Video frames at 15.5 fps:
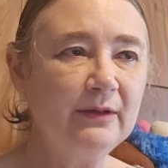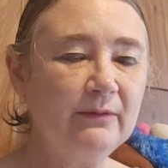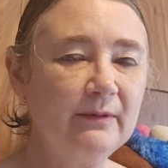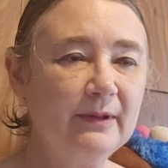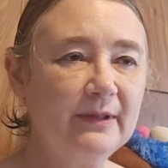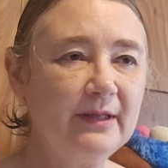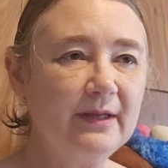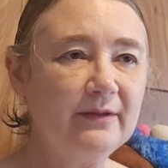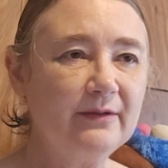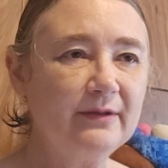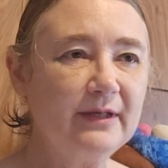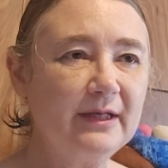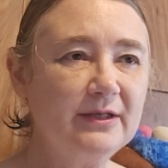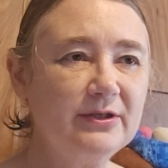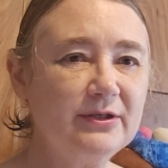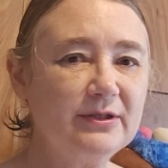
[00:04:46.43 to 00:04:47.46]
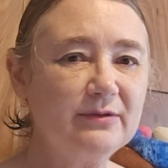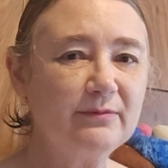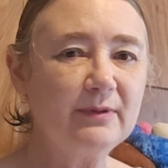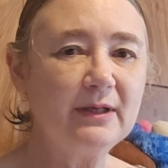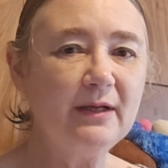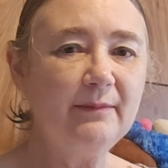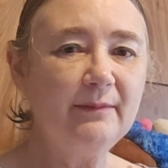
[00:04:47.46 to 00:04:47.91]
where the other nations were
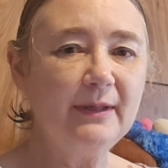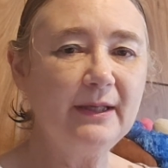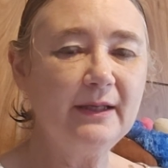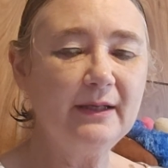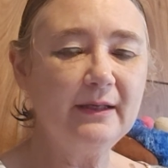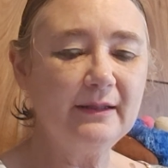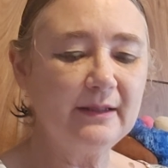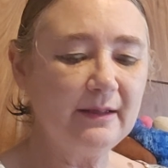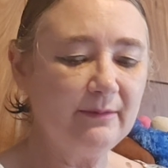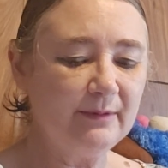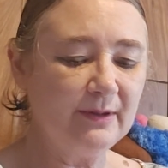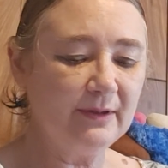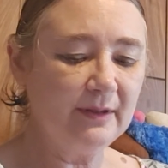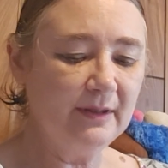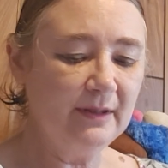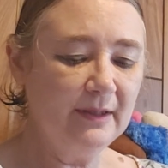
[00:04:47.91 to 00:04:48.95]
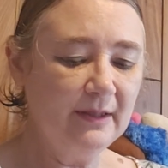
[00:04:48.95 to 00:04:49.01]
coming in and they were